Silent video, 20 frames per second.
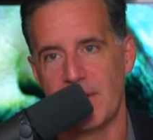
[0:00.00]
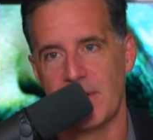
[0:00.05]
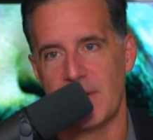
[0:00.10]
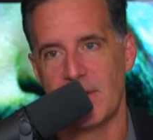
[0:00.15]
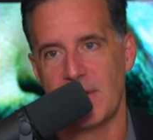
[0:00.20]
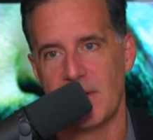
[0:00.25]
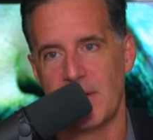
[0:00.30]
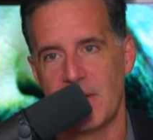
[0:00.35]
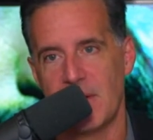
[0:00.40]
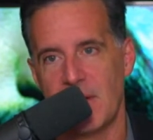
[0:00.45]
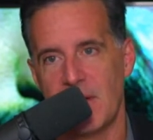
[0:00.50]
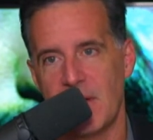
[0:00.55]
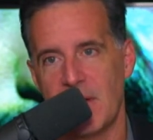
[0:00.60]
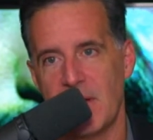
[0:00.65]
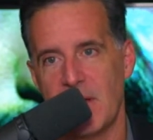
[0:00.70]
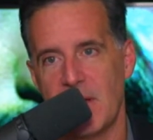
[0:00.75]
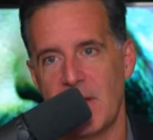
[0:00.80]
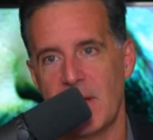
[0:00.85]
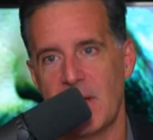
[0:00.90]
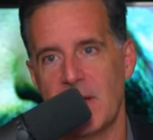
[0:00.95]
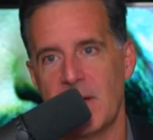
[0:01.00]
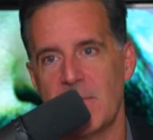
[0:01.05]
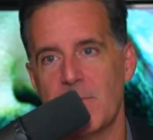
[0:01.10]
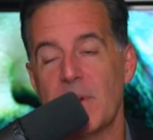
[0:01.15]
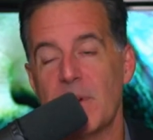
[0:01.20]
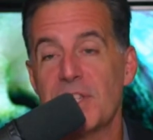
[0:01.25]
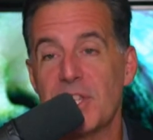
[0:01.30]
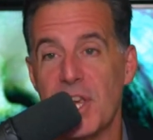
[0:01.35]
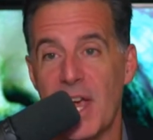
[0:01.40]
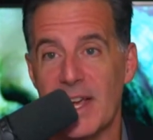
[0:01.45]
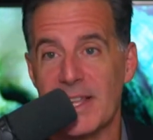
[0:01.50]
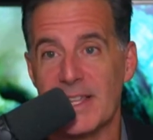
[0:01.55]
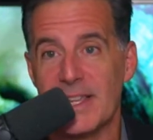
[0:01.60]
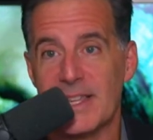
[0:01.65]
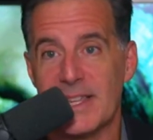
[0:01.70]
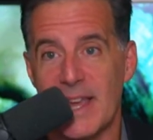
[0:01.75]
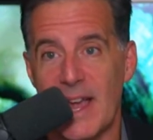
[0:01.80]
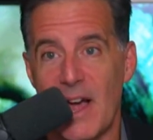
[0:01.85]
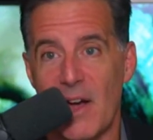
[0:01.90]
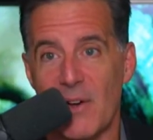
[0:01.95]
Oh my god! But check
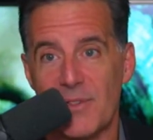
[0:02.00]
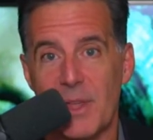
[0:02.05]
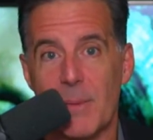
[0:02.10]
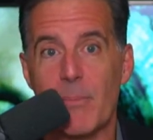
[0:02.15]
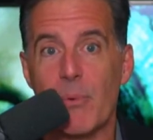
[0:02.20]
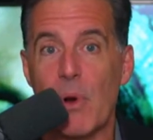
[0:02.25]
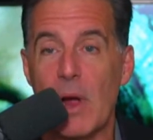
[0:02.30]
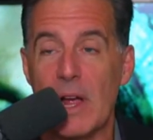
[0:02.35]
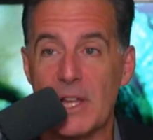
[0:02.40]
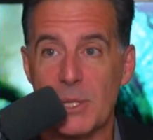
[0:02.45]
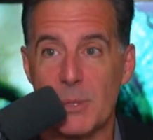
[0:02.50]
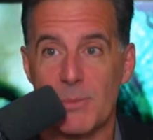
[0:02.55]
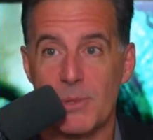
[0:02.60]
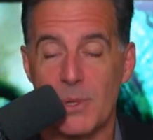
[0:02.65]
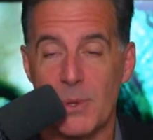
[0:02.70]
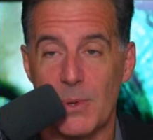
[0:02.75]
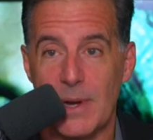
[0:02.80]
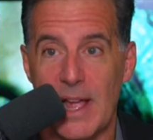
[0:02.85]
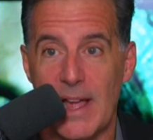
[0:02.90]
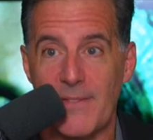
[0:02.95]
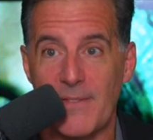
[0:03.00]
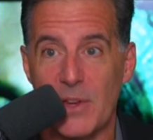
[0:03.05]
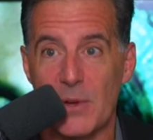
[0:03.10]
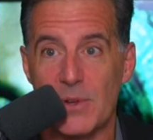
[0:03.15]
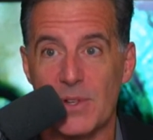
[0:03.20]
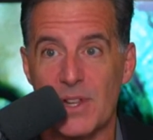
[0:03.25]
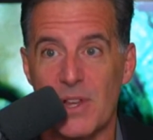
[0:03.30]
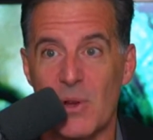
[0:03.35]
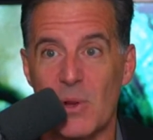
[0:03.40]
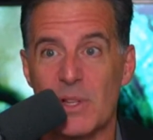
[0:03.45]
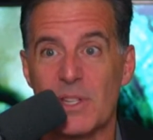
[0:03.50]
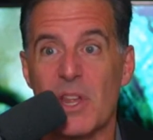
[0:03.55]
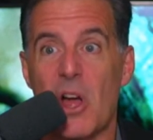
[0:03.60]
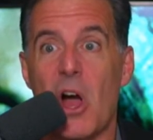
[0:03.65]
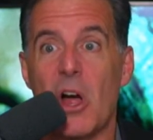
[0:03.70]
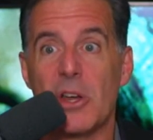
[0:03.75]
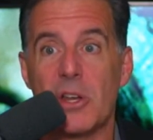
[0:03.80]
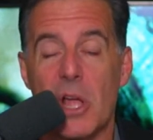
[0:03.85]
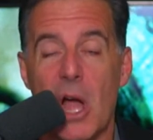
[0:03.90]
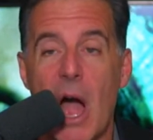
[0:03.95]
this out: the price from two and a half years ago is
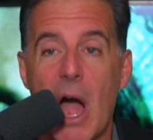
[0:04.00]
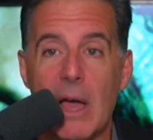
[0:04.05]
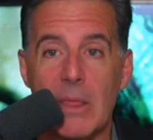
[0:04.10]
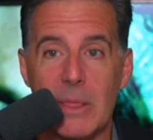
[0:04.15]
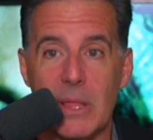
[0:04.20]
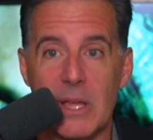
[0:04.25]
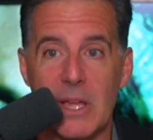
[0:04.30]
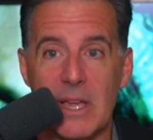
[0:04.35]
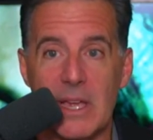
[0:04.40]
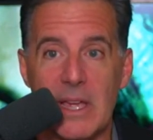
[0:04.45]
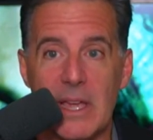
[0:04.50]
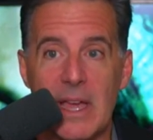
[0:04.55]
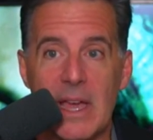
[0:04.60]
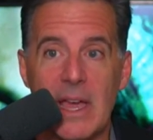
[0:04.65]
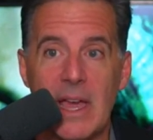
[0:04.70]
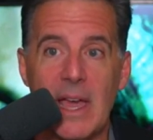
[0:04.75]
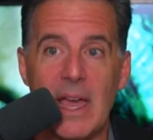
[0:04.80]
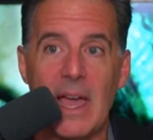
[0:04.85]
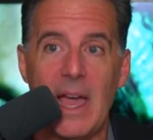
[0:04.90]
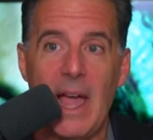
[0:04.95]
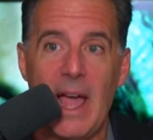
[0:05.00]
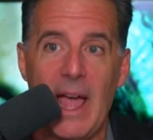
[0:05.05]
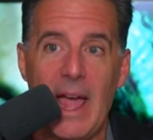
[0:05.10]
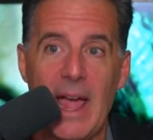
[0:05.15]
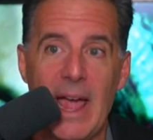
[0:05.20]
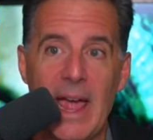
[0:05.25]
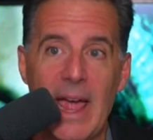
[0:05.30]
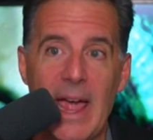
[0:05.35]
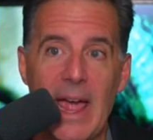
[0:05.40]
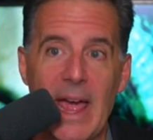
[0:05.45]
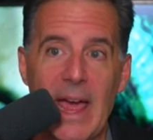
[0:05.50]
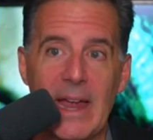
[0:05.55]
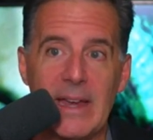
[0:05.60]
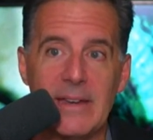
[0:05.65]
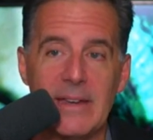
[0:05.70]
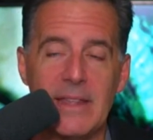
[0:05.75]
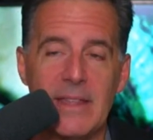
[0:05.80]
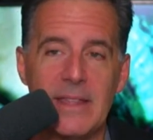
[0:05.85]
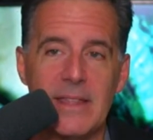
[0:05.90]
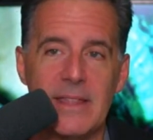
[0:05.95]
ungodly,
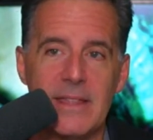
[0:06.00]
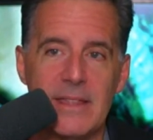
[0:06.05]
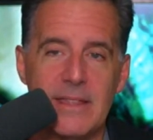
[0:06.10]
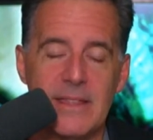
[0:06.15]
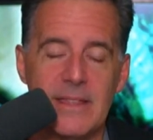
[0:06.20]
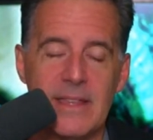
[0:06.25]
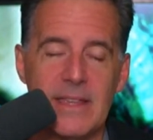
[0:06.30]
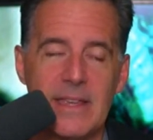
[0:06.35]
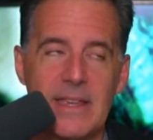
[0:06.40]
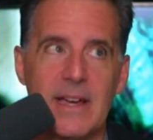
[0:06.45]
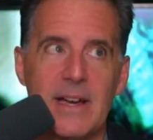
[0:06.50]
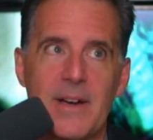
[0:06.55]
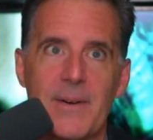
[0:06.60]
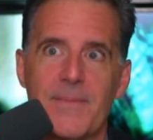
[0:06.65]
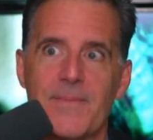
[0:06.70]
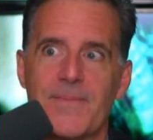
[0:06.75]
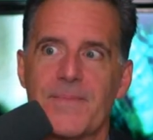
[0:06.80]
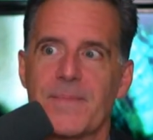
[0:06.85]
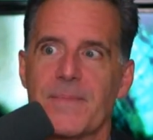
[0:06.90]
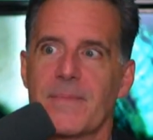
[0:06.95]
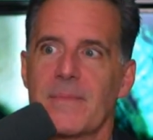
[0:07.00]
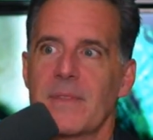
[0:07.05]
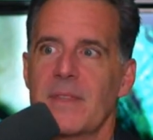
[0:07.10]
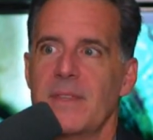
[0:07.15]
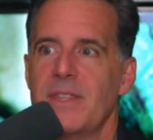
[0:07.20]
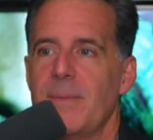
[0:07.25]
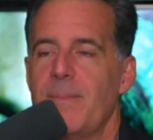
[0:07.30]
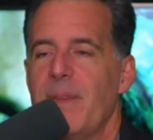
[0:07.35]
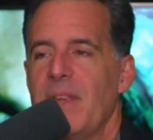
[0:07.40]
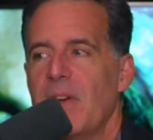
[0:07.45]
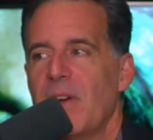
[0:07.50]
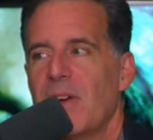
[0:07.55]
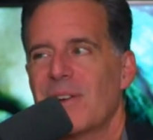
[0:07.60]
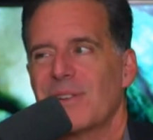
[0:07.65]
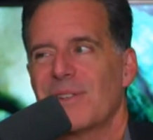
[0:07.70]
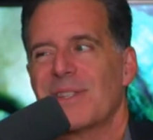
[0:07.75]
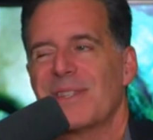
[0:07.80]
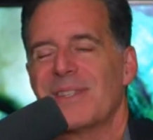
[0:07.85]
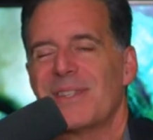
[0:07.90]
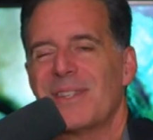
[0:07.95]
and the uh, the PR
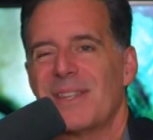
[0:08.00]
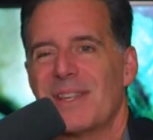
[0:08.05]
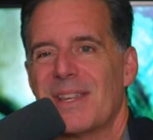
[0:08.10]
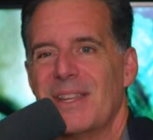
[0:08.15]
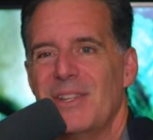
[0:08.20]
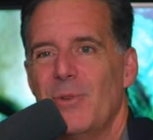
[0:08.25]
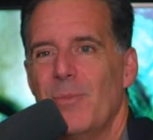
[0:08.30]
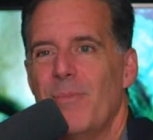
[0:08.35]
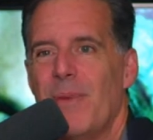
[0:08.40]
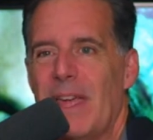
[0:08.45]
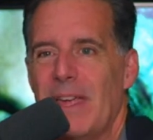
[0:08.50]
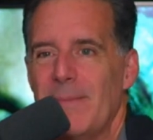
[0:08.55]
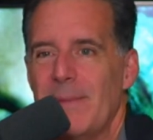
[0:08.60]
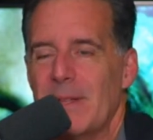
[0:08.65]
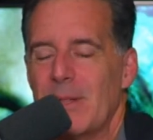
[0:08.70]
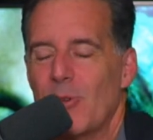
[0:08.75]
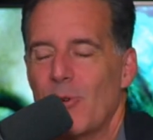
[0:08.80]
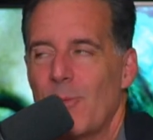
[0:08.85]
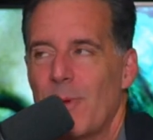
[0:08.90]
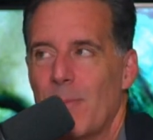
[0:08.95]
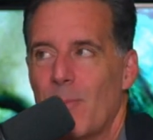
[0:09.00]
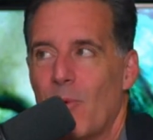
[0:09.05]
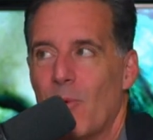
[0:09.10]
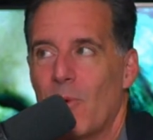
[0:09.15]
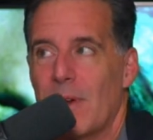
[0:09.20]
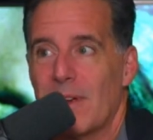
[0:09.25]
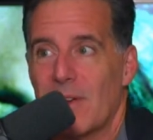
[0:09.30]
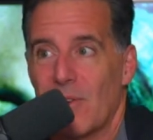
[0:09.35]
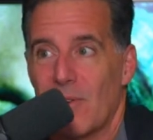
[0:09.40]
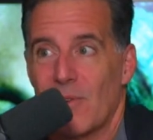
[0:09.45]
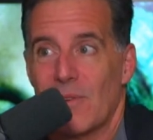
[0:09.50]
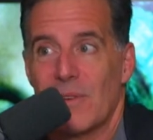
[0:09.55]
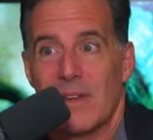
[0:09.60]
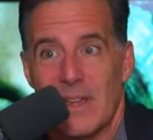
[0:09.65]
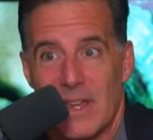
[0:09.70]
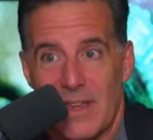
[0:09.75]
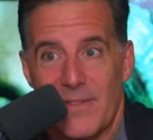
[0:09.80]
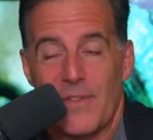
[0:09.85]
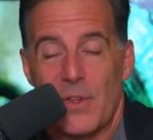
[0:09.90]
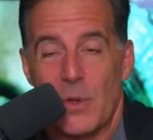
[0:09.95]
goes, "Listen, can you pay me a little bit more?" I go,
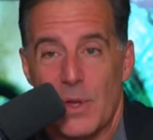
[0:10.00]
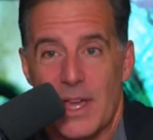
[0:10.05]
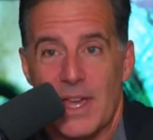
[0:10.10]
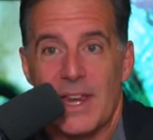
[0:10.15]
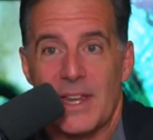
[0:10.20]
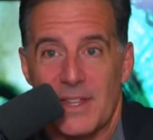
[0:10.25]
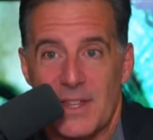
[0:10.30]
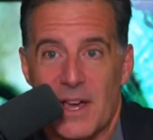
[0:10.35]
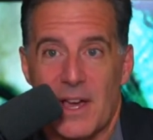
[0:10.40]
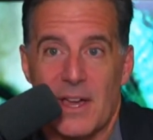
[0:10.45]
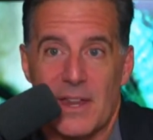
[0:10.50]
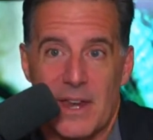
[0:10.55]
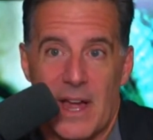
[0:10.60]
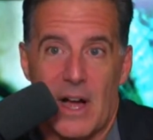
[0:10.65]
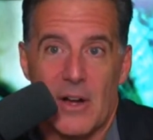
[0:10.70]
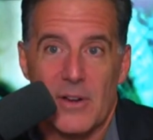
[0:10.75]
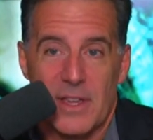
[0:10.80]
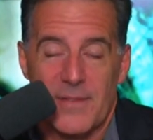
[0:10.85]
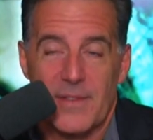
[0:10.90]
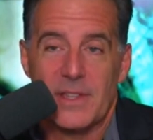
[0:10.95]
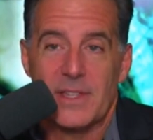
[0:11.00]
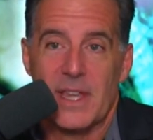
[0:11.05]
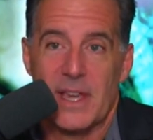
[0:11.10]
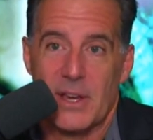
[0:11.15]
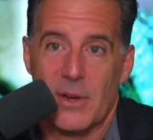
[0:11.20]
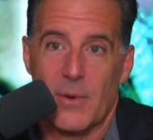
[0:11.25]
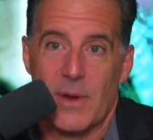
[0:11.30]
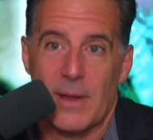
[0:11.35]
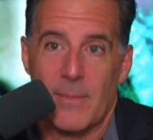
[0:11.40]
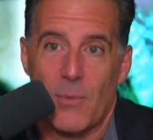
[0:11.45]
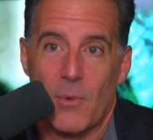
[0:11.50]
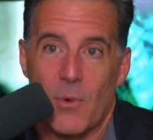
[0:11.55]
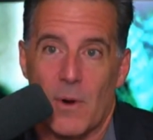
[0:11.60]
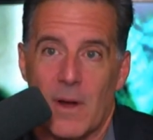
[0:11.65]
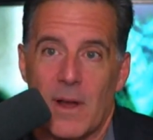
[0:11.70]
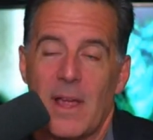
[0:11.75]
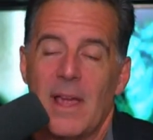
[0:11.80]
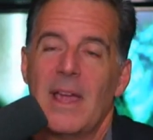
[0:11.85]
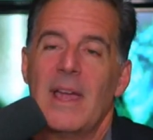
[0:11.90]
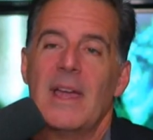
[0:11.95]
"If you get it done, I'll give you ten grand more."